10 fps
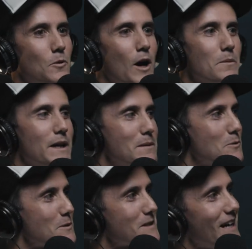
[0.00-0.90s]
white
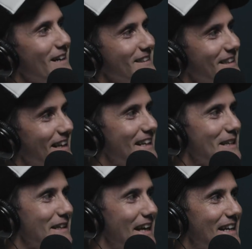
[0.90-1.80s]
people started
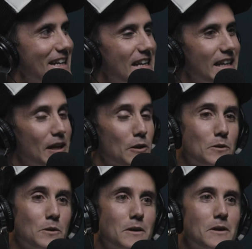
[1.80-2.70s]
getting in there. And I
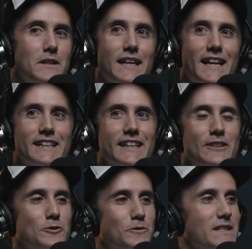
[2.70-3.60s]
thought, okay. And
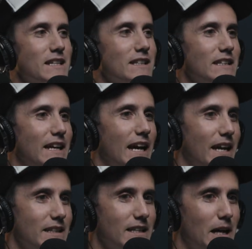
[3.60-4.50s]
then all of a sudden they
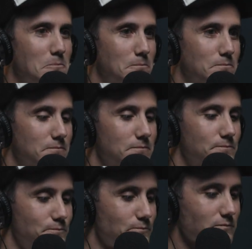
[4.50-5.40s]
had,
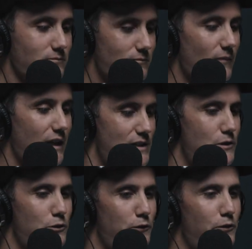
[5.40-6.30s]

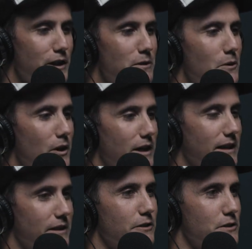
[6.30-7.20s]
he's a good friend of
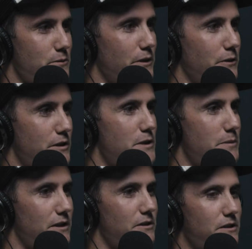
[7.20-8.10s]
mine, and because we've got to
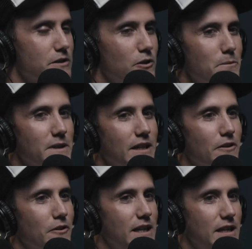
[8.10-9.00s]
spend a lot of time
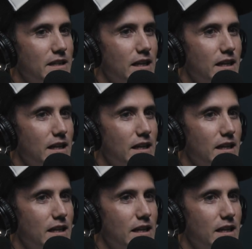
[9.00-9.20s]
together, and